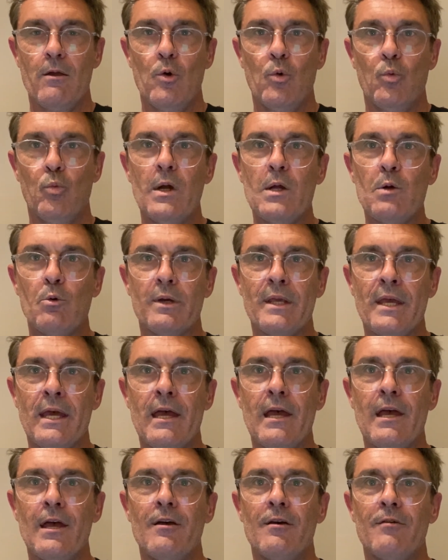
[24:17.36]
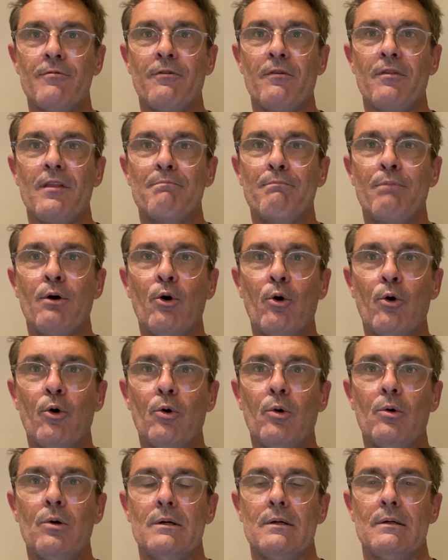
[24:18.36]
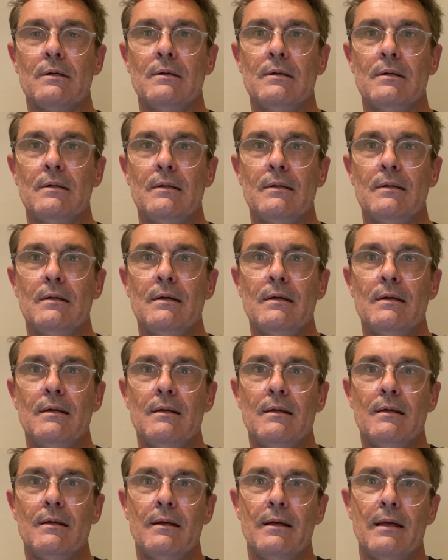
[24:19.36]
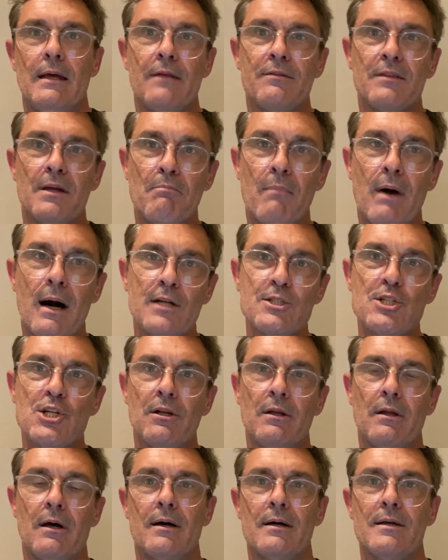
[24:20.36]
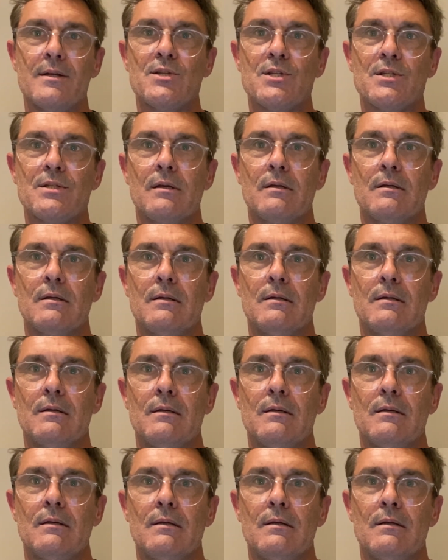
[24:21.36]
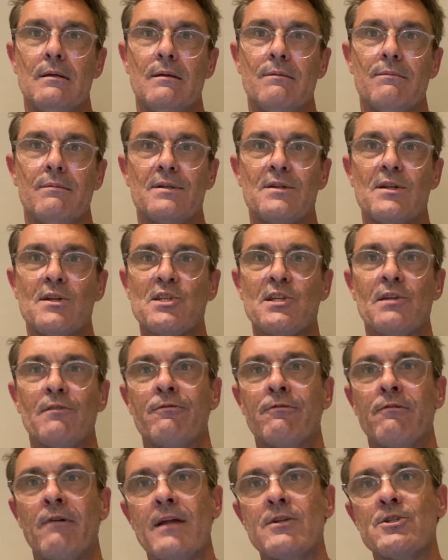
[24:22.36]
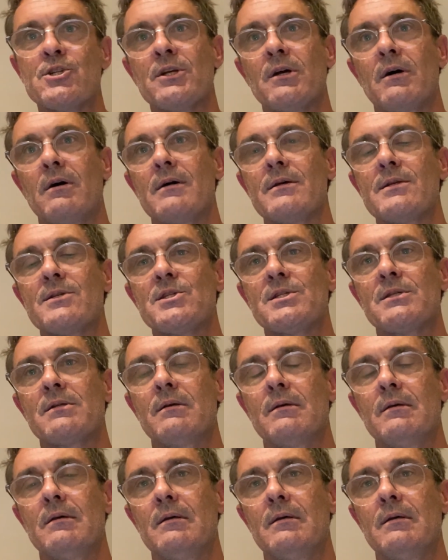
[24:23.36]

We will care for the poor and the marginalized, the disenfranchised,